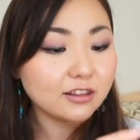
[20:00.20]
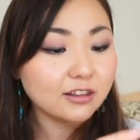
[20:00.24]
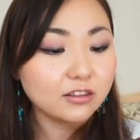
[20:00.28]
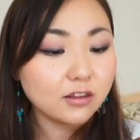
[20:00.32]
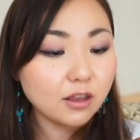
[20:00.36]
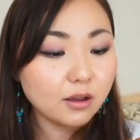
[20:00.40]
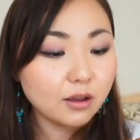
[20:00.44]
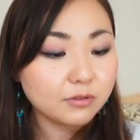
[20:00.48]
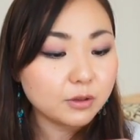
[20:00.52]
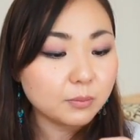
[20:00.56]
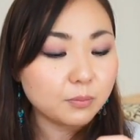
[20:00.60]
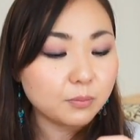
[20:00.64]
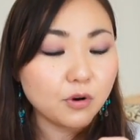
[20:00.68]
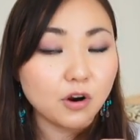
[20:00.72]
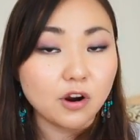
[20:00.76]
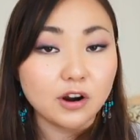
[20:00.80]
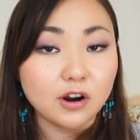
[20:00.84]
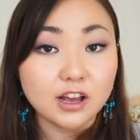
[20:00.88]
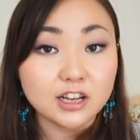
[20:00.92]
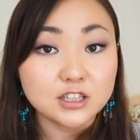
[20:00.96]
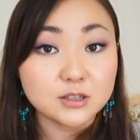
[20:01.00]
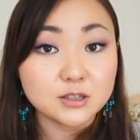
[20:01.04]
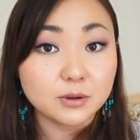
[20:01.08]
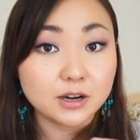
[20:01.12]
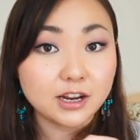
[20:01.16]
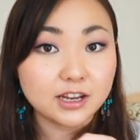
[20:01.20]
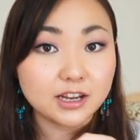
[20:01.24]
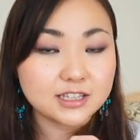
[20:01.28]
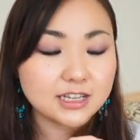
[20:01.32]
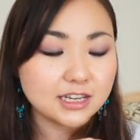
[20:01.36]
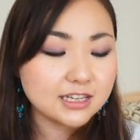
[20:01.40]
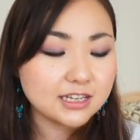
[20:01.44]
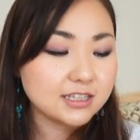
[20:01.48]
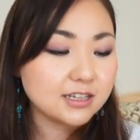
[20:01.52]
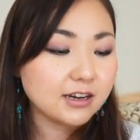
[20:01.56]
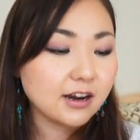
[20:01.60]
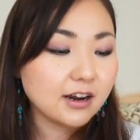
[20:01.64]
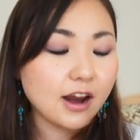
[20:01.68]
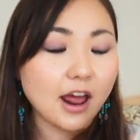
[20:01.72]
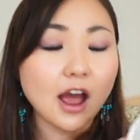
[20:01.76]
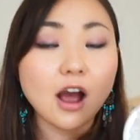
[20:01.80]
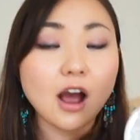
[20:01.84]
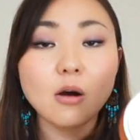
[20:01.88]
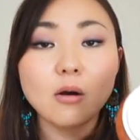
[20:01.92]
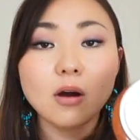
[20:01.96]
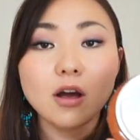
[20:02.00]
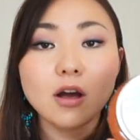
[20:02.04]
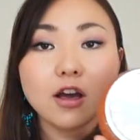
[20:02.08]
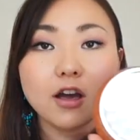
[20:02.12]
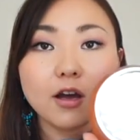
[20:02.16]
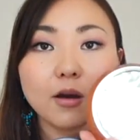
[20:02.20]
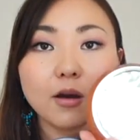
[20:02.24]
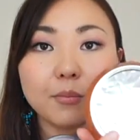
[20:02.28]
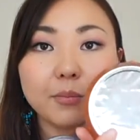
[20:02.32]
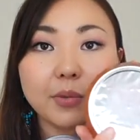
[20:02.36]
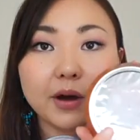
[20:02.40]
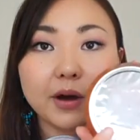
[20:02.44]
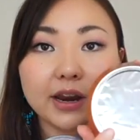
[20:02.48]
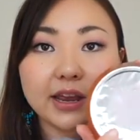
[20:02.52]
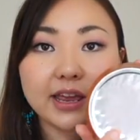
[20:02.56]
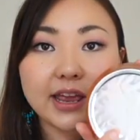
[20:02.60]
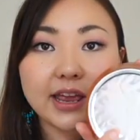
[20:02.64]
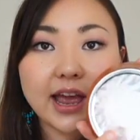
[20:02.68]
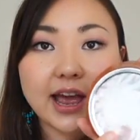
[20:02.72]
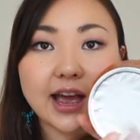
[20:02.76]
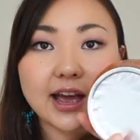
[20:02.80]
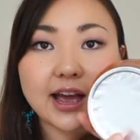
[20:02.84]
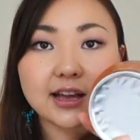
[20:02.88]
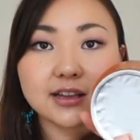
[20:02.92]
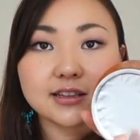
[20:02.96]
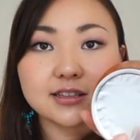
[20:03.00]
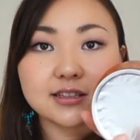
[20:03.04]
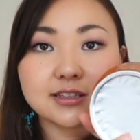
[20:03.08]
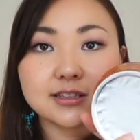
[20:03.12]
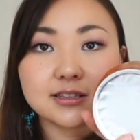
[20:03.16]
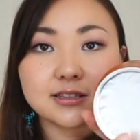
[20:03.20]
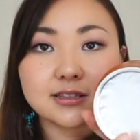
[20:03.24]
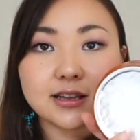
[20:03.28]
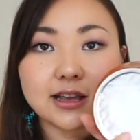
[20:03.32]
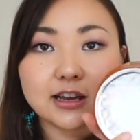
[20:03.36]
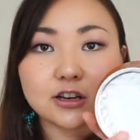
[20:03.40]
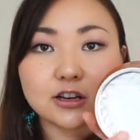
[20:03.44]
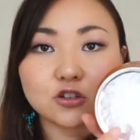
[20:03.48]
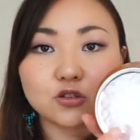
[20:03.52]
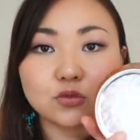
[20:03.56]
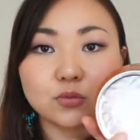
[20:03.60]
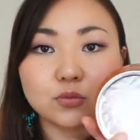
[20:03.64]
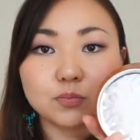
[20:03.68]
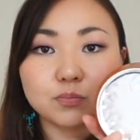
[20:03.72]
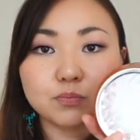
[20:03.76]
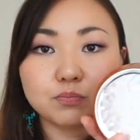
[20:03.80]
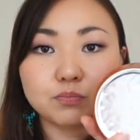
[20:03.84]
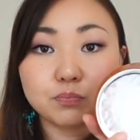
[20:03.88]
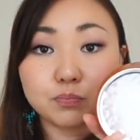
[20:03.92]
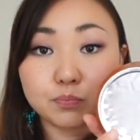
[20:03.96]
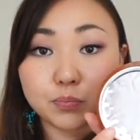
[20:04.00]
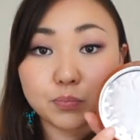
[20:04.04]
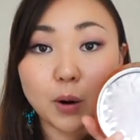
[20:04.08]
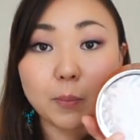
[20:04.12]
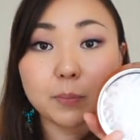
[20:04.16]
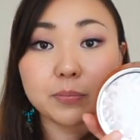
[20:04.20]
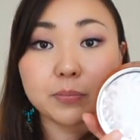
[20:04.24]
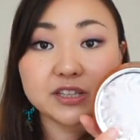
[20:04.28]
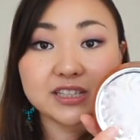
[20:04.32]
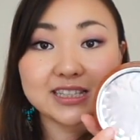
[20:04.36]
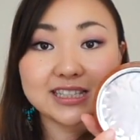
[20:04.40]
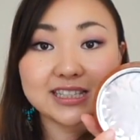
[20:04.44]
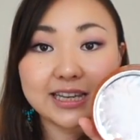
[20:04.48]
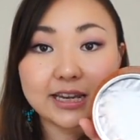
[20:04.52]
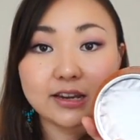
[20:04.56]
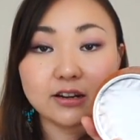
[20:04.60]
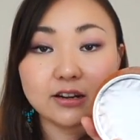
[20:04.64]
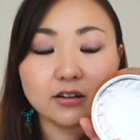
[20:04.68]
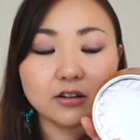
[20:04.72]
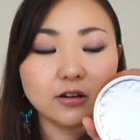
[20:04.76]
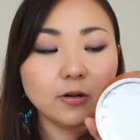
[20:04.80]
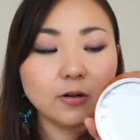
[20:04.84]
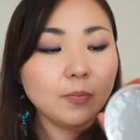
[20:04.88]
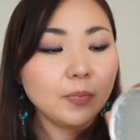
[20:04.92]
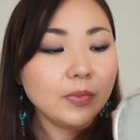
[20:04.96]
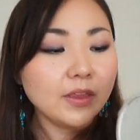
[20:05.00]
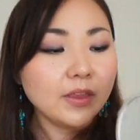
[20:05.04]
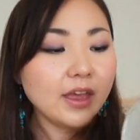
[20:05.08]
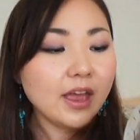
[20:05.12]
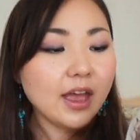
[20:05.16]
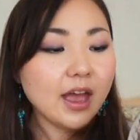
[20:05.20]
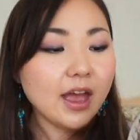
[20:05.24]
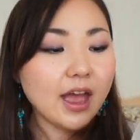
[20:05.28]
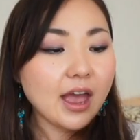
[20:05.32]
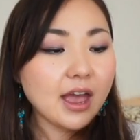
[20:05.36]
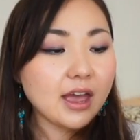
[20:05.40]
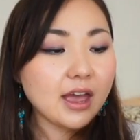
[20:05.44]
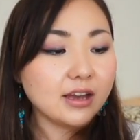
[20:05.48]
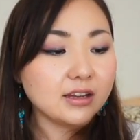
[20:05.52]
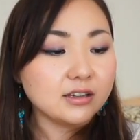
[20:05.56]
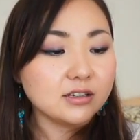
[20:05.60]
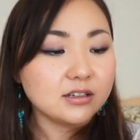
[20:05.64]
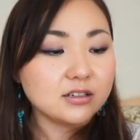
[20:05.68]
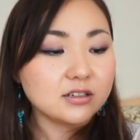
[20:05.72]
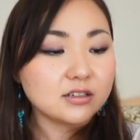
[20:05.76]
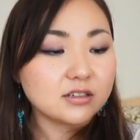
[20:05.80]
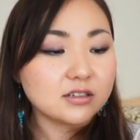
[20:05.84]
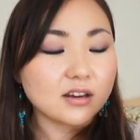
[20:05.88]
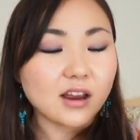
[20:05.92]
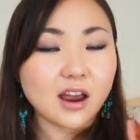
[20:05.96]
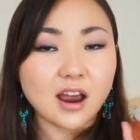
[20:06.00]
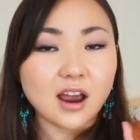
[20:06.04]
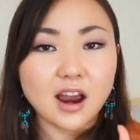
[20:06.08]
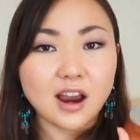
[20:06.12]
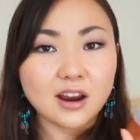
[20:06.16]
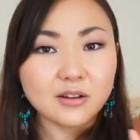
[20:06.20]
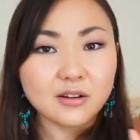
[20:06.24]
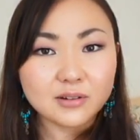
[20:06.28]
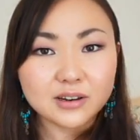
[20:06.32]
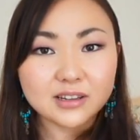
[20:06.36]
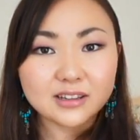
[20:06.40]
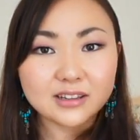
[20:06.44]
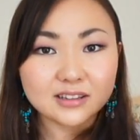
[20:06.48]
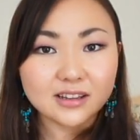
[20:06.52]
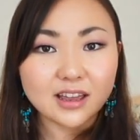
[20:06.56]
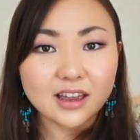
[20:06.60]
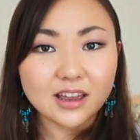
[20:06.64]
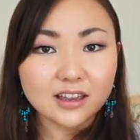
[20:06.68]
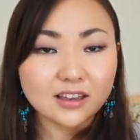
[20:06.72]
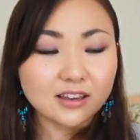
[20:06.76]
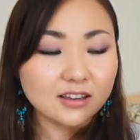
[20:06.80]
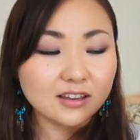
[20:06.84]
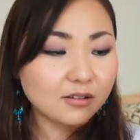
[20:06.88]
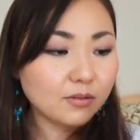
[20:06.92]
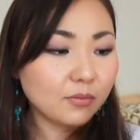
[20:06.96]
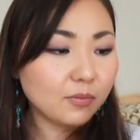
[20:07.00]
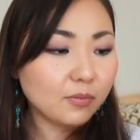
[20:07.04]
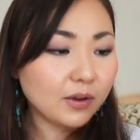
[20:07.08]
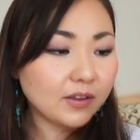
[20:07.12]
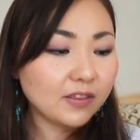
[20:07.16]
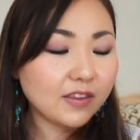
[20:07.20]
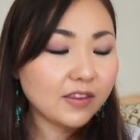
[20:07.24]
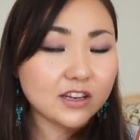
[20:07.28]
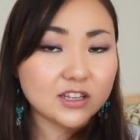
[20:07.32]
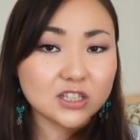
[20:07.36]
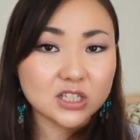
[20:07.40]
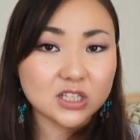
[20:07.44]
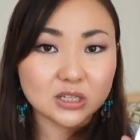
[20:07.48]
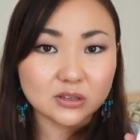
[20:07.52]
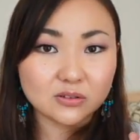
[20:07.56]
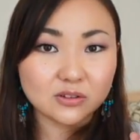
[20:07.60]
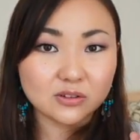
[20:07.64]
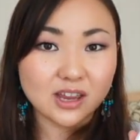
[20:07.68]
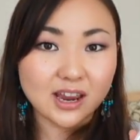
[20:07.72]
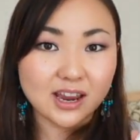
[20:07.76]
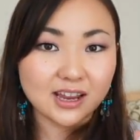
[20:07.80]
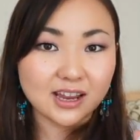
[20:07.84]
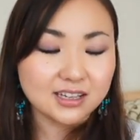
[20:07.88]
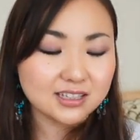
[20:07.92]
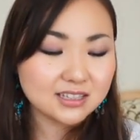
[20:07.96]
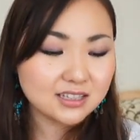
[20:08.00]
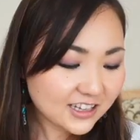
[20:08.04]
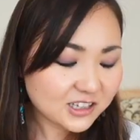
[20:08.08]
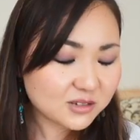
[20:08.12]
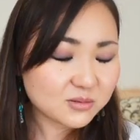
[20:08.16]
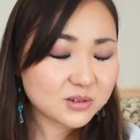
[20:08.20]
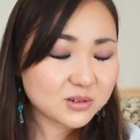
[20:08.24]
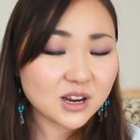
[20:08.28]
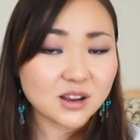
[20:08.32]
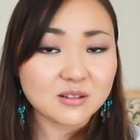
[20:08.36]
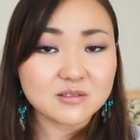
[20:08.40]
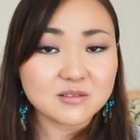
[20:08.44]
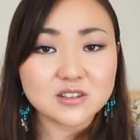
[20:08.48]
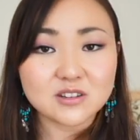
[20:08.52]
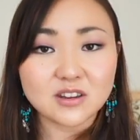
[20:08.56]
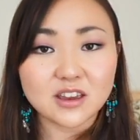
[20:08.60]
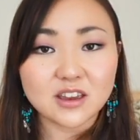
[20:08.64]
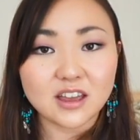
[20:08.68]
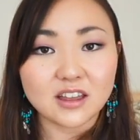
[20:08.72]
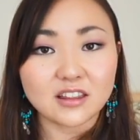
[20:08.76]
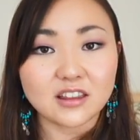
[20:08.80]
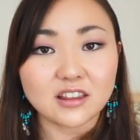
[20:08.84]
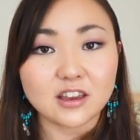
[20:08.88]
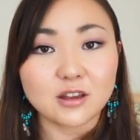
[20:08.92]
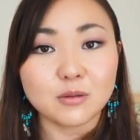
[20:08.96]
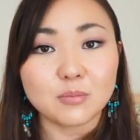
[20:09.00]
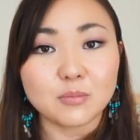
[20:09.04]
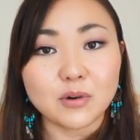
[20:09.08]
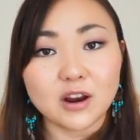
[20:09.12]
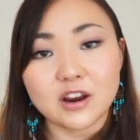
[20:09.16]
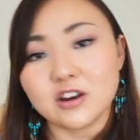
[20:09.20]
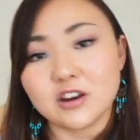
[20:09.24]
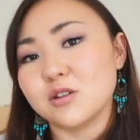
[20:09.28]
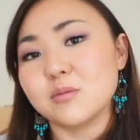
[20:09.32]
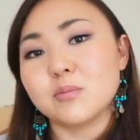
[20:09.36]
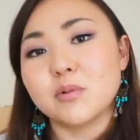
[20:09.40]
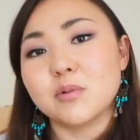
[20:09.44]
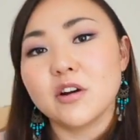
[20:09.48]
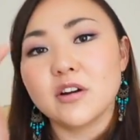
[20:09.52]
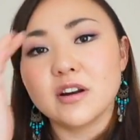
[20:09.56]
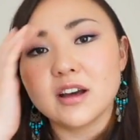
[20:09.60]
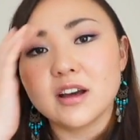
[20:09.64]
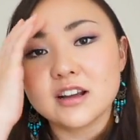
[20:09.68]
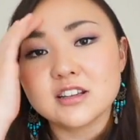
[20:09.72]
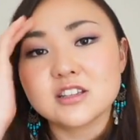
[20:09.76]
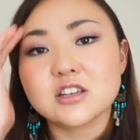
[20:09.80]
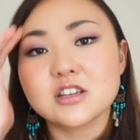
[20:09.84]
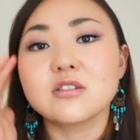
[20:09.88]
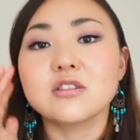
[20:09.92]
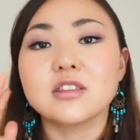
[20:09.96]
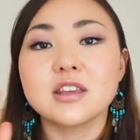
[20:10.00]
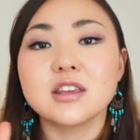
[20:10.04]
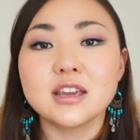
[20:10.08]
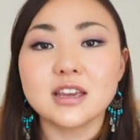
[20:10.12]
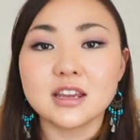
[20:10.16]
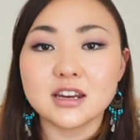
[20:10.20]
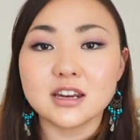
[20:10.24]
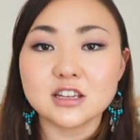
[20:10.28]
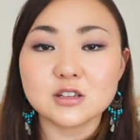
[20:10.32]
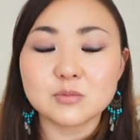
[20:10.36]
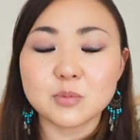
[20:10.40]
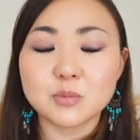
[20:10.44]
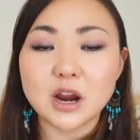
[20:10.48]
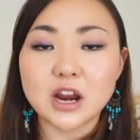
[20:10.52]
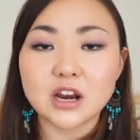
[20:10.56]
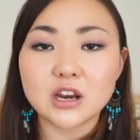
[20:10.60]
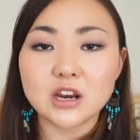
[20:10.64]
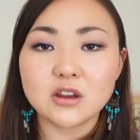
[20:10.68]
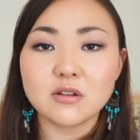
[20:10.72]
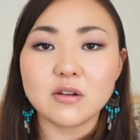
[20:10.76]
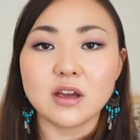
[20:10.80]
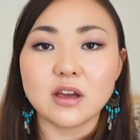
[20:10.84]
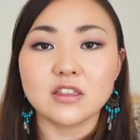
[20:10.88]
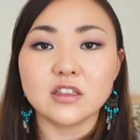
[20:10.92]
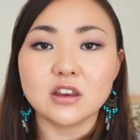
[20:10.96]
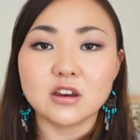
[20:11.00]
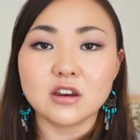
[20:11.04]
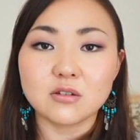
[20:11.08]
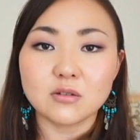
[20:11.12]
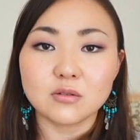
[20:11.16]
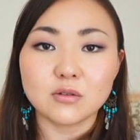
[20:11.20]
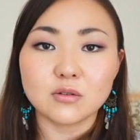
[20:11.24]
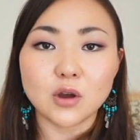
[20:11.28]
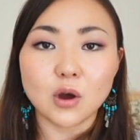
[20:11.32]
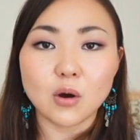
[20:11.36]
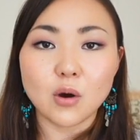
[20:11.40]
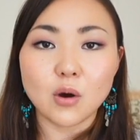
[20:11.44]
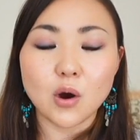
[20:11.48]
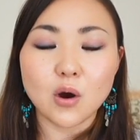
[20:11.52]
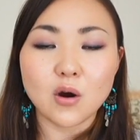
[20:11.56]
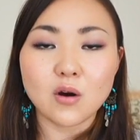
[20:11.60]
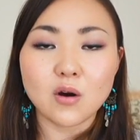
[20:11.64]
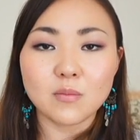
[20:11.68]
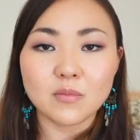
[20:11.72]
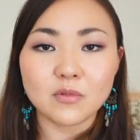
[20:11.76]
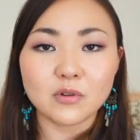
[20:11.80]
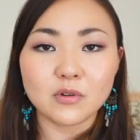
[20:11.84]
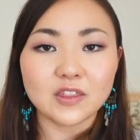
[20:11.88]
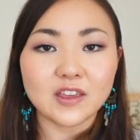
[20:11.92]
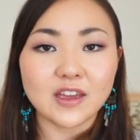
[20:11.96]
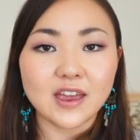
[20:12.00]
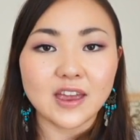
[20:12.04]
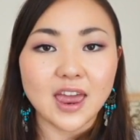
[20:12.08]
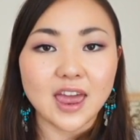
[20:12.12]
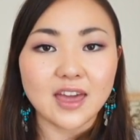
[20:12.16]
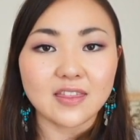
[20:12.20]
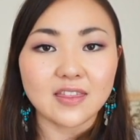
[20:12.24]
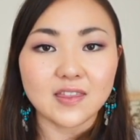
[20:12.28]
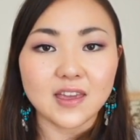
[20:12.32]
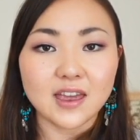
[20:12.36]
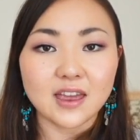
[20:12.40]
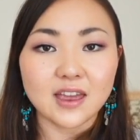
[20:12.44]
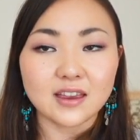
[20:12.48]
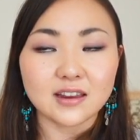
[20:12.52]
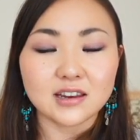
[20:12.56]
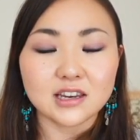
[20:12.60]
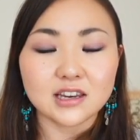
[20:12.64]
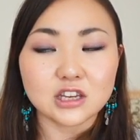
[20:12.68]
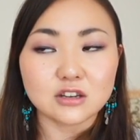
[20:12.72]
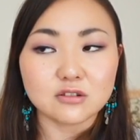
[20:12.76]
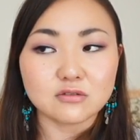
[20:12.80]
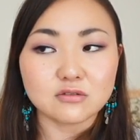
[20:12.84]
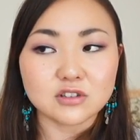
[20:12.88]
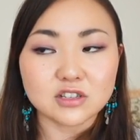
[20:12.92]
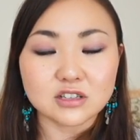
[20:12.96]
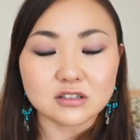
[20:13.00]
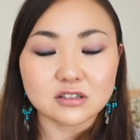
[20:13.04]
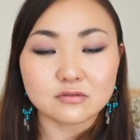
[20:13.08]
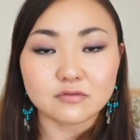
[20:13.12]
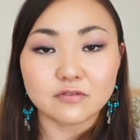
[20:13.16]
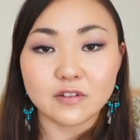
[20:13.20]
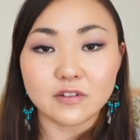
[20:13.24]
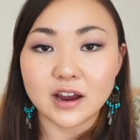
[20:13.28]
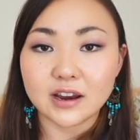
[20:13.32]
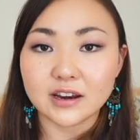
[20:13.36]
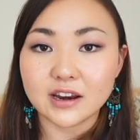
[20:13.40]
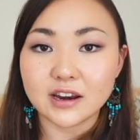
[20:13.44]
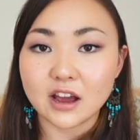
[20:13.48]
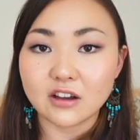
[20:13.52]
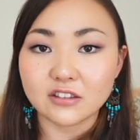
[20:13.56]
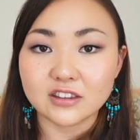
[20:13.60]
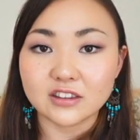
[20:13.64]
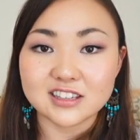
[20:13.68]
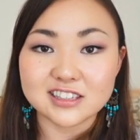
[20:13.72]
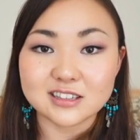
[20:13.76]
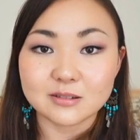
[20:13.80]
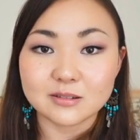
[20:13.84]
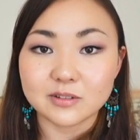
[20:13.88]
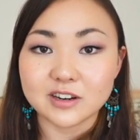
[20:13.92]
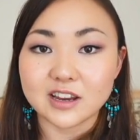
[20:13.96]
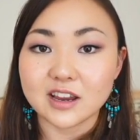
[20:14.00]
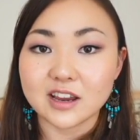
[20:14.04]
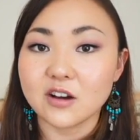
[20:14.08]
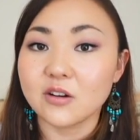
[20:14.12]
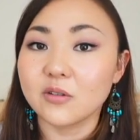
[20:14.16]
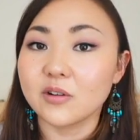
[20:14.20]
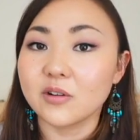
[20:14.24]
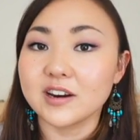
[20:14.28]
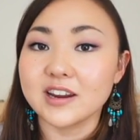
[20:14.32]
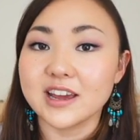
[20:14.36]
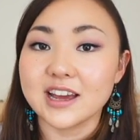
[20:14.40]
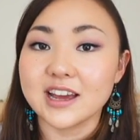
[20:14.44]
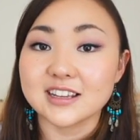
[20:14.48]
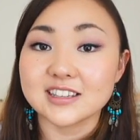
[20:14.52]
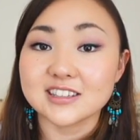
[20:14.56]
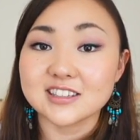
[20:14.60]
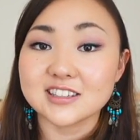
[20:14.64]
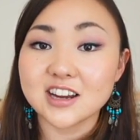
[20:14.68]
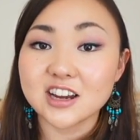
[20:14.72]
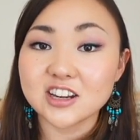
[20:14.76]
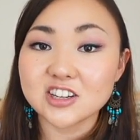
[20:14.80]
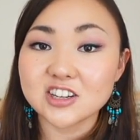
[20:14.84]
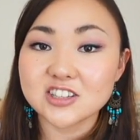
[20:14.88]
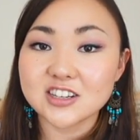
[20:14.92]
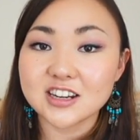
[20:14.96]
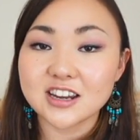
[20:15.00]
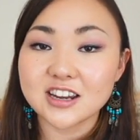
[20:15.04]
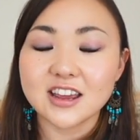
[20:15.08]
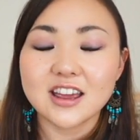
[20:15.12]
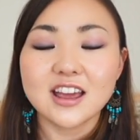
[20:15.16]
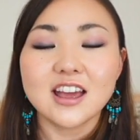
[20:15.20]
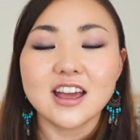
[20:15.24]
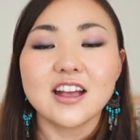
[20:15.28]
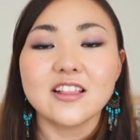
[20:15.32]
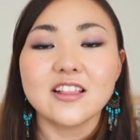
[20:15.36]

love the product when I tested it out, but it has actual proper seal, and I really like when they do that. Sometimes you get like a brand new product, you think it is brand new, and then you go home with it and then you just find out that somebody already has touched it.